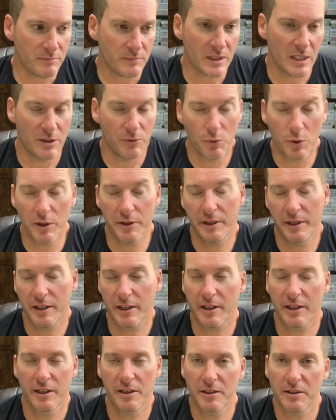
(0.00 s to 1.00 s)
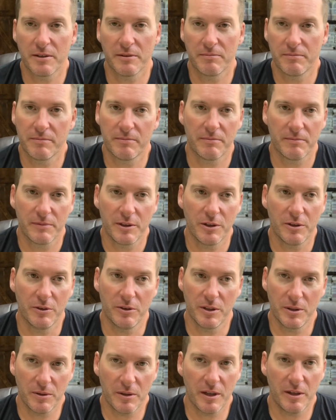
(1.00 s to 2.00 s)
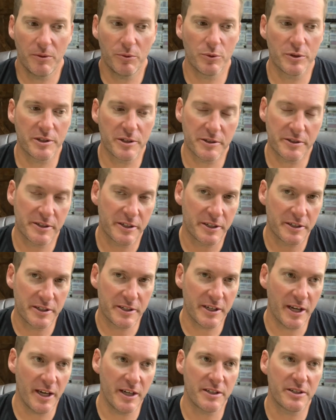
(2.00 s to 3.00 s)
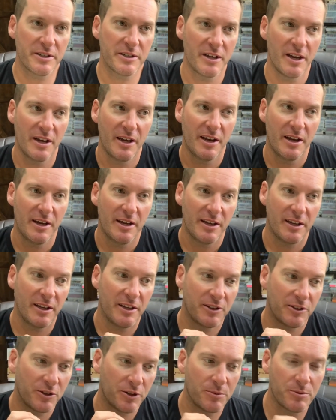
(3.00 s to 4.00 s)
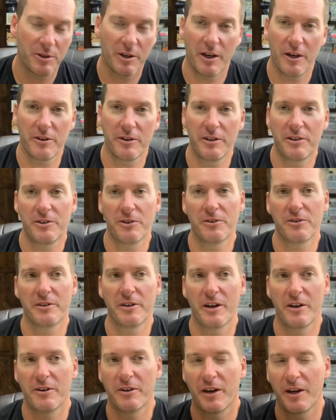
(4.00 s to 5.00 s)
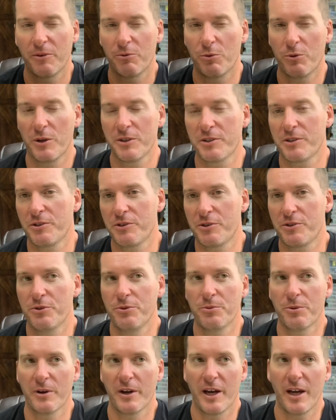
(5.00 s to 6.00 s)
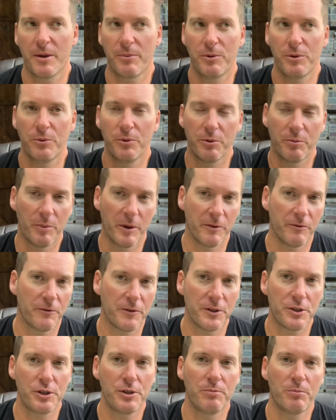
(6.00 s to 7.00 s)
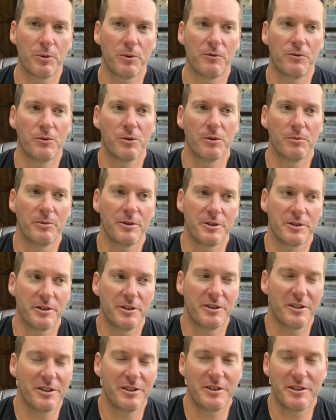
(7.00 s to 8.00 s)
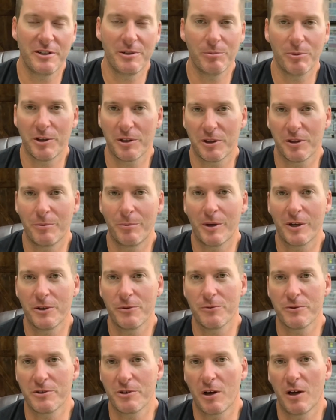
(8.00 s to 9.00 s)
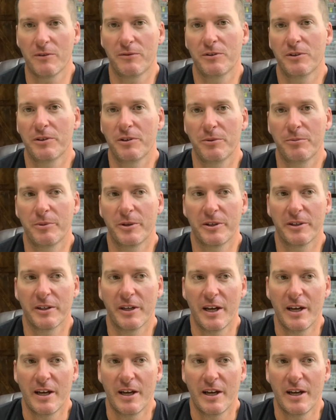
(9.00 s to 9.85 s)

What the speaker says: and one that kind of, you know, it was a success in terms of how they turned out. I wasn't super happy with my fishing performance. It did seem like the bite was off a little bit,